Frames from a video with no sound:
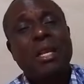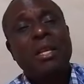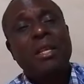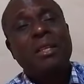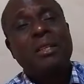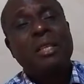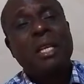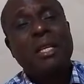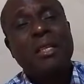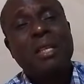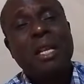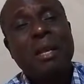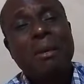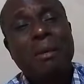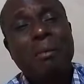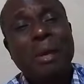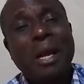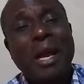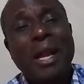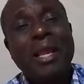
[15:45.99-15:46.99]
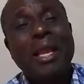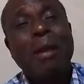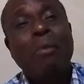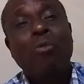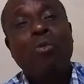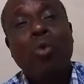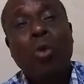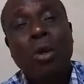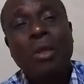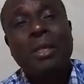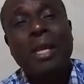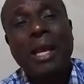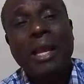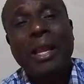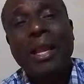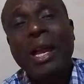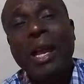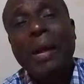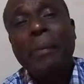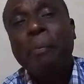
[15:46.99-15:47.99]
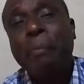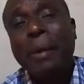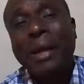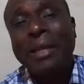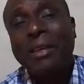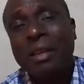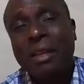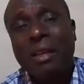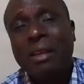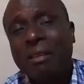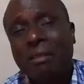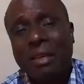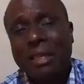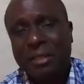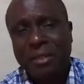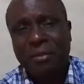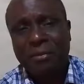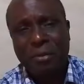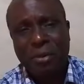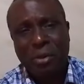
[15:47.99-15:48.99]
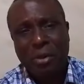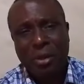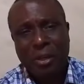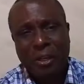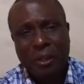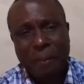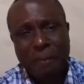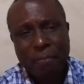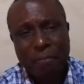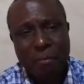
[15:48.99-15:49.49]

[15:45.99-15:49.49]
He says, I am what I am by the grace of God.